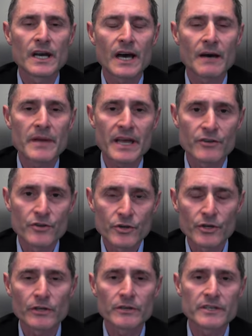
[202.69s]
Um, and
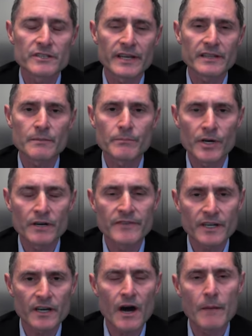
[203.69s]
nuclear is like the
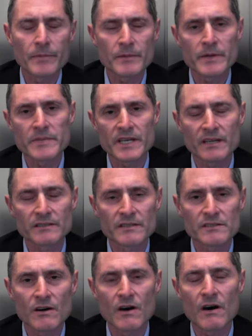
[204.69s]
perfect complement because
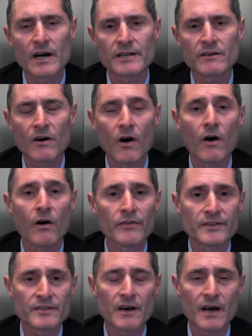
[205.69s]
it's on all
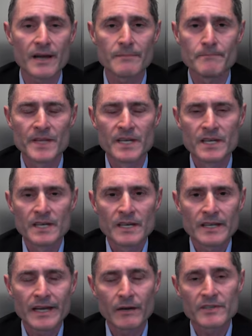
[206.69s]
the time.
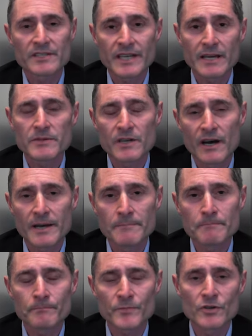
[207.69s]
Now, at the same
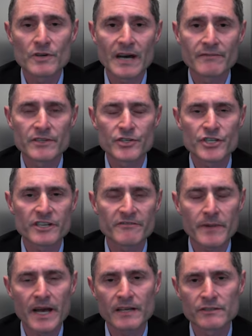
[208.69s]
time, you have this
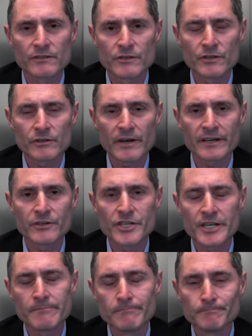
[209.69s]
shift back to nuclear
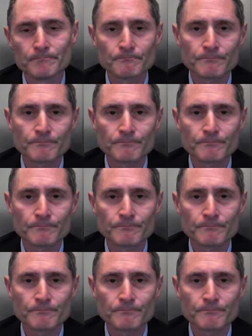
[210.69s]
energy.